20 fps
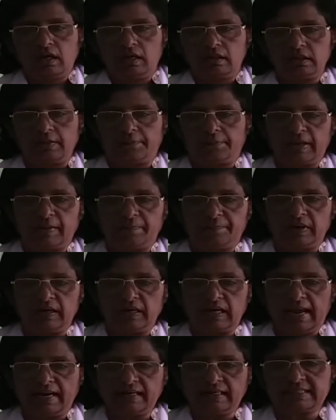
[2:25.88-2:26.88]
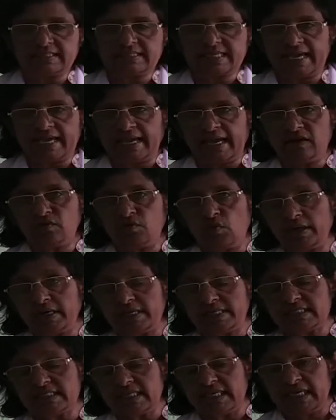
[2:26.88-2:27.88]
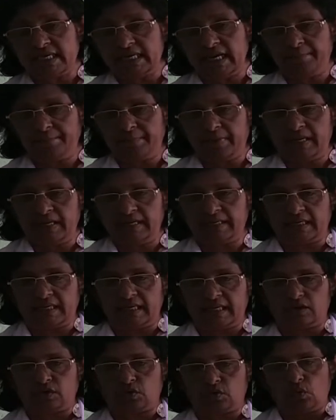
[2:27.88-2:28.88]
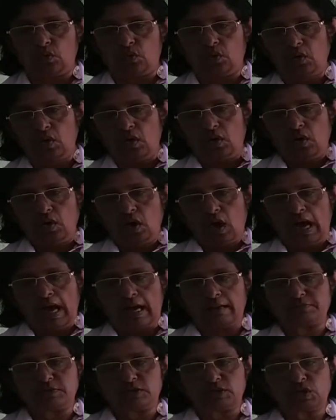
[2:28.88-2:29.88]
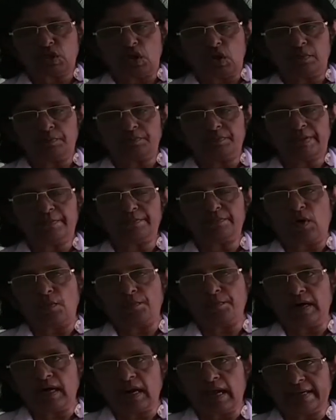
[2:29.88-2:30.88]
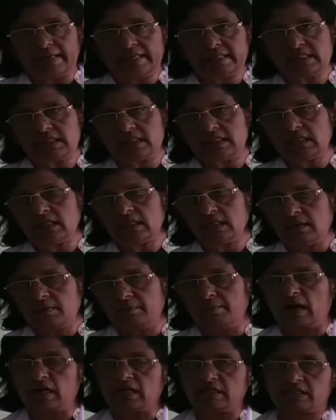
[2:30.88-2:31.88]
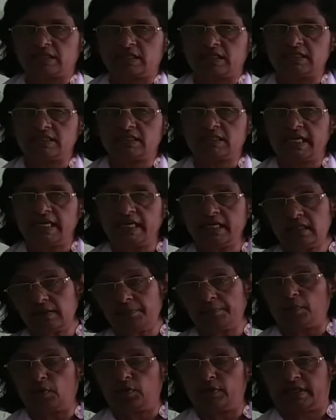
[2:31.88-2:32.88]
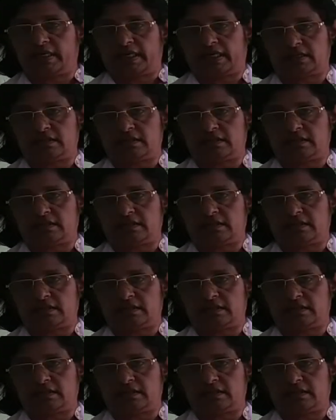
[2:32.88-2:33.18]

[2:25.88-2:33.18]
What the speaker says: the people, and the second one is inability to absorb the mobilized masses in the politics.